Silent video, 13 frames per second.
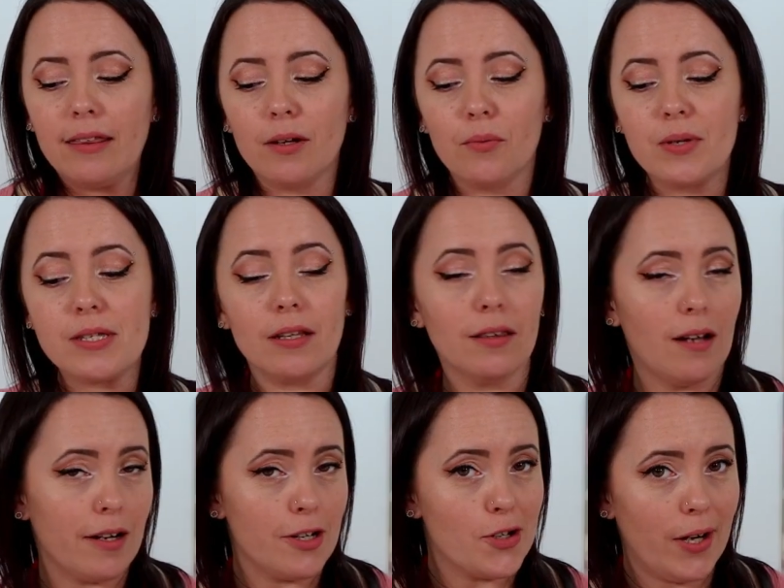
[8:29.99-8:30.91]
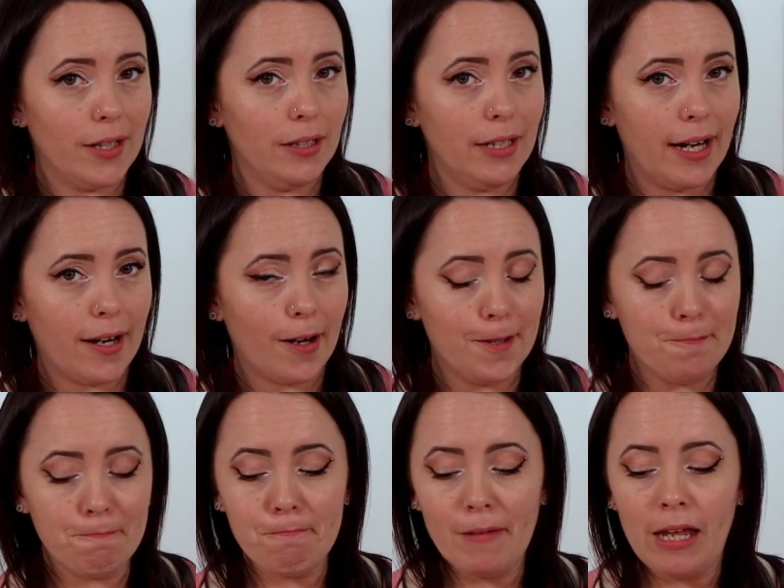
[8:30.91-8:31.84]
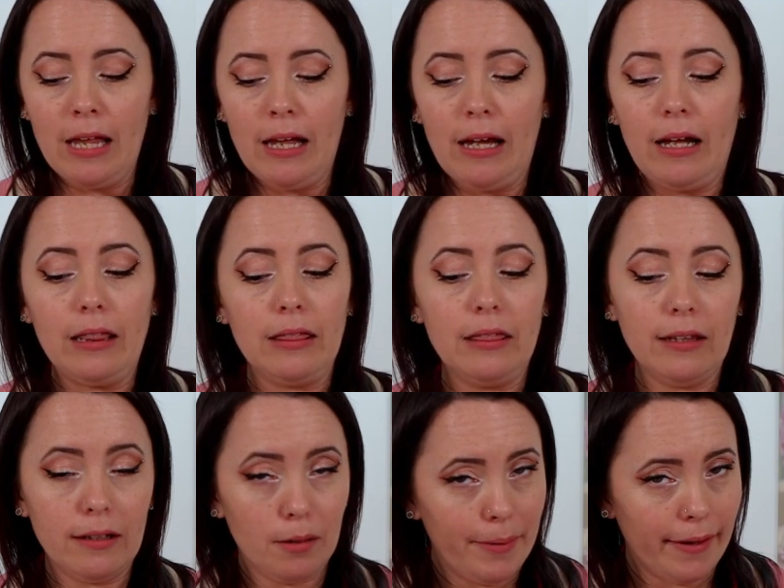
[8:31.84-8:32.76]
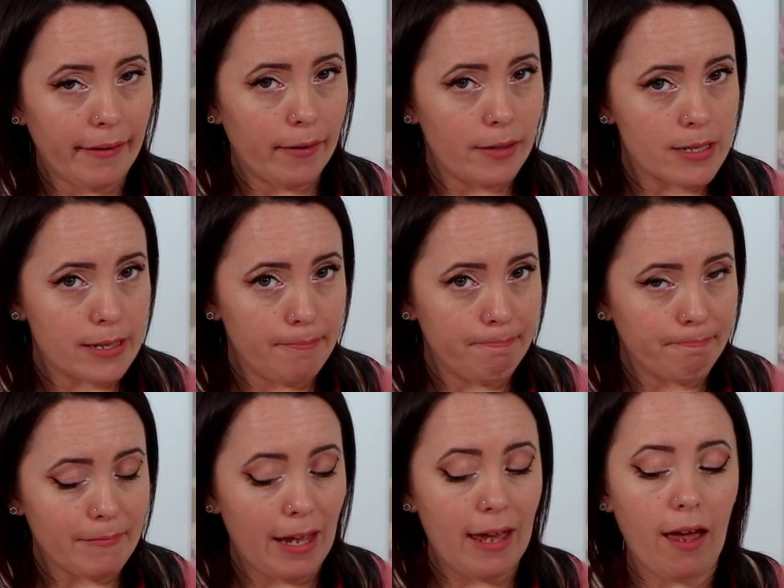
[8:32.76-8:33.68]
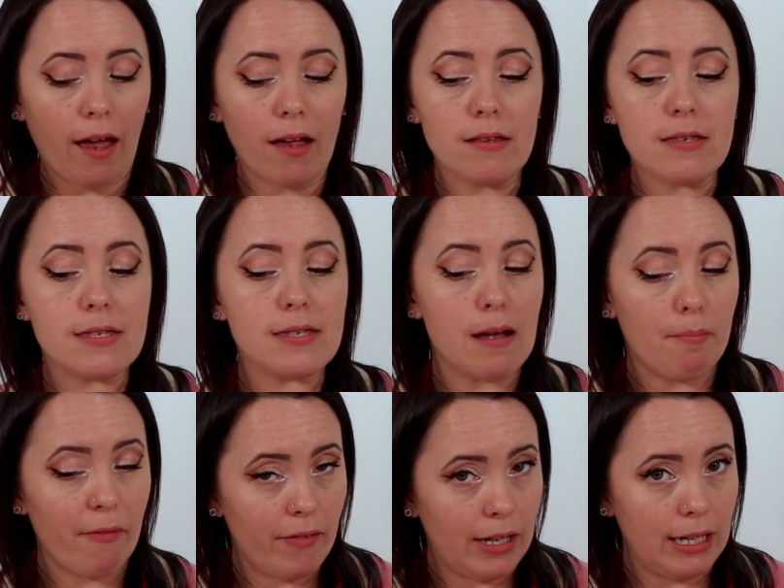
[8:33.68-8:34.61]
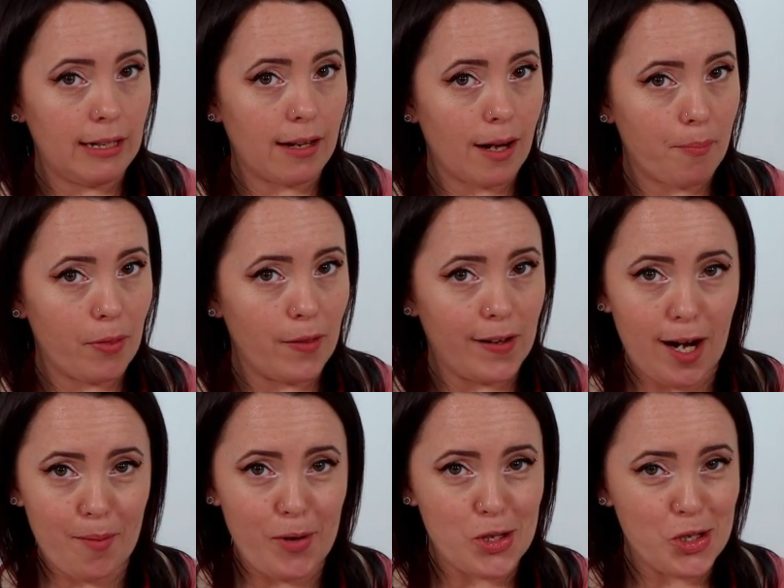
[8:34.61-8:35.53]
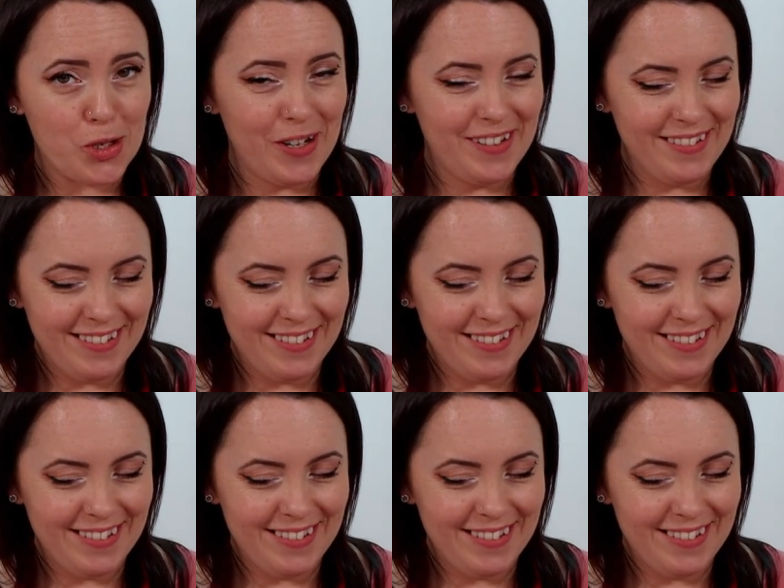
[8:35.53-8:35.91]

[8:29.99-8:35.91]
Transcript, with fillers: There was a lot of trial and error, a little bit of cursing, and some of it ended up in the garbage.